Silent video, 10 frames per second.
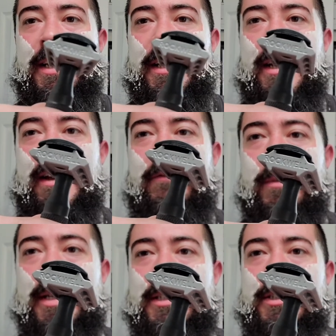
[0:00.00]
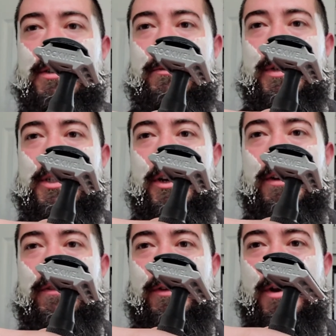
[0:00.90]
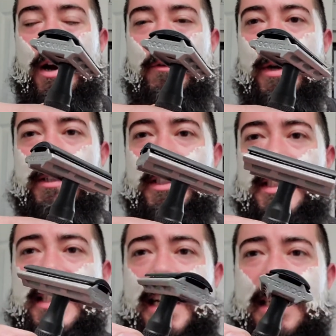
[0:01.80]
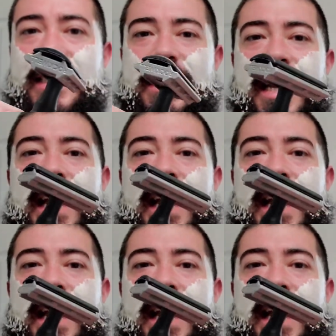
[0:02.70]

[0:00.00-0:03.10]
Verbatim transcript: The infamous return of the Rockwell 6